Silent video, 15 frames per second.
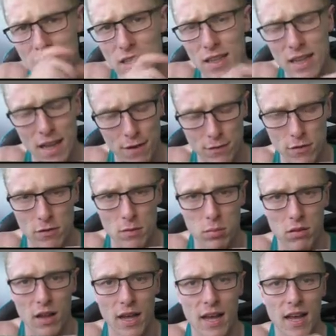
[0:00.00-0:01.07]
to the left of the
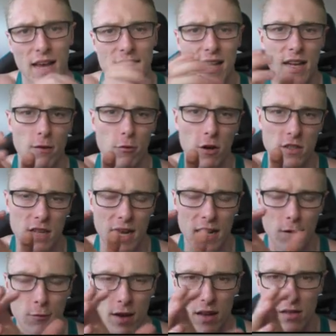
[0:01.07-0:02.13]
player and then you're rotating
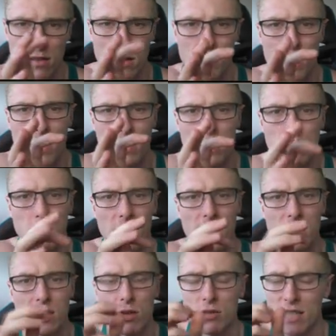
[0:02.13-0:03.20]
around to the back of the
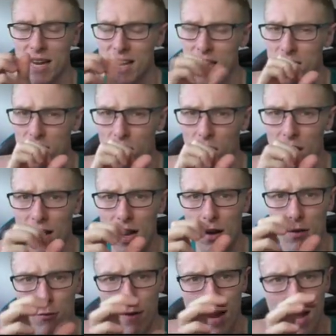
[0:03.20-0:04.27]
player. So it's in at 9
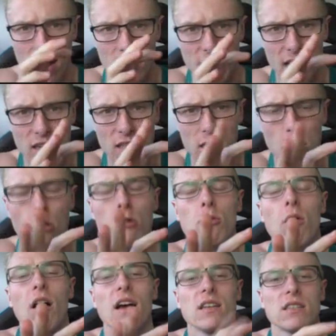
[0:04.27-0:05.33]
and around
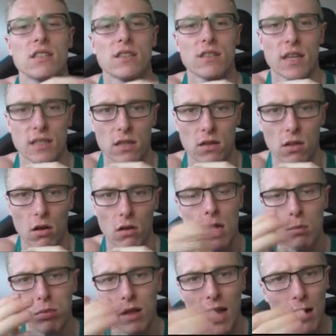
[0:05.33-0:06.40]
anti-clockwise to 6 o'clock.
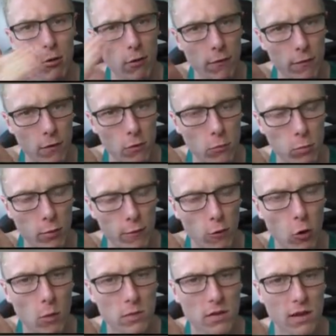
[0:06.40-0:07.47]
The player
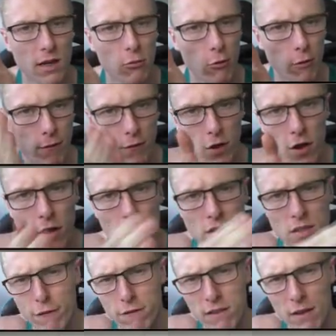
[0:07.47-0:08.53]
performs like a
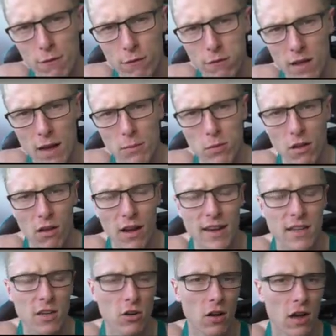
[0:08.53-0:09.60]
reverse flip-flap
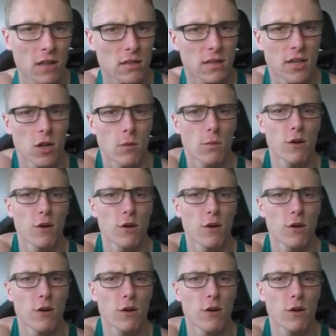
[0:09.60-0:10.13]
like tight skill